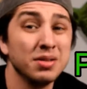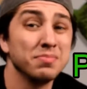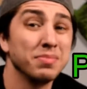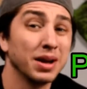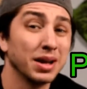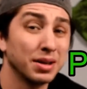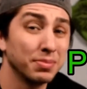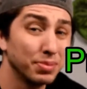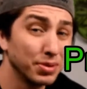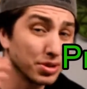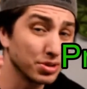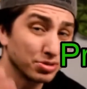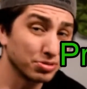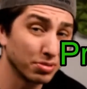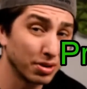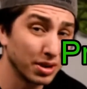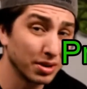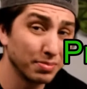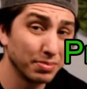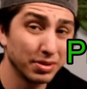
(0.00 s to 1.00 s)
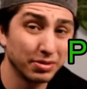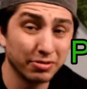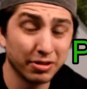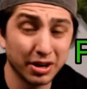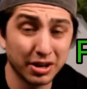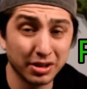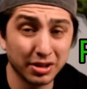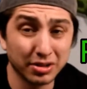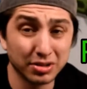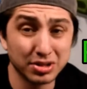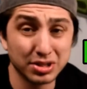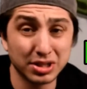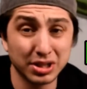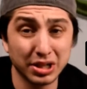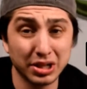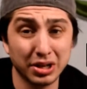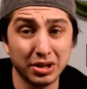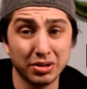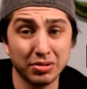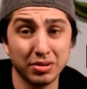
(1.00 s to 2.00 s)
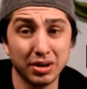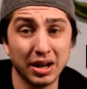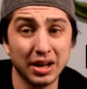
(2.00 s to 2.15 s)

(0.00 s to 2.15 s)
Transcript: My computer's been running a little slow.